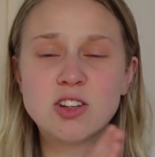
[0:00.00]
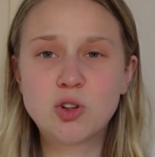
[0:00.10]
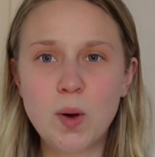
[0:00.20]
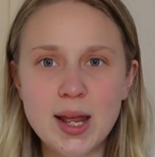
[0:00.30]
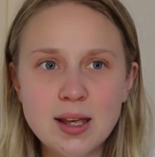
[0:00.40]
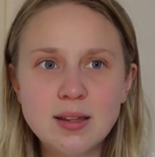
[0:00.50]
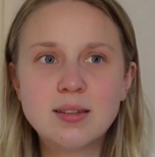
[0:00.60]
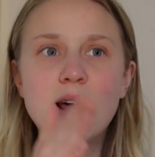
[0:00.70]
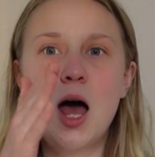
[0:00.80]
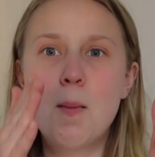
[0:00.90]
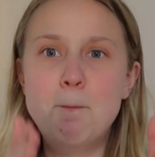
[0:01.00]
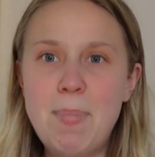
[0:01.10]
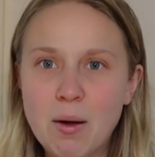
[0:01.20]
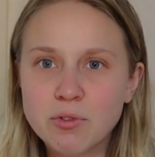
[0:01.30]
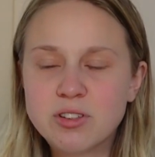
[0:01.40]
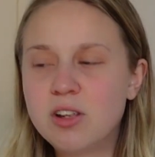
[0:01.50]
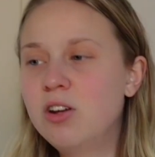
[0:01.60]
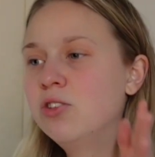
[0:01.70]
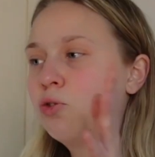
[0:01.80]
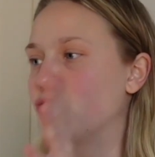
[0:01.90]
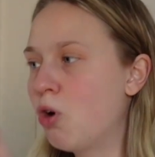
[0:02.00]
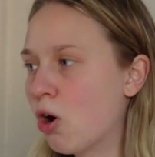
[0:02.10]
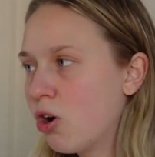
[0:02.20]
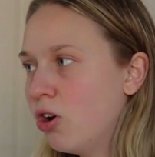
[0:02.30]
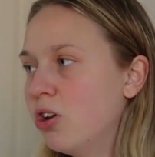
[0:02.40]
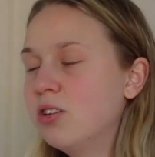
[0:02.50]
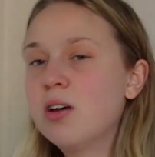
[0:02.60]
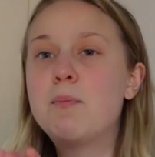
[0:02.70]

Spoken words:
swings, bouncers, rockers.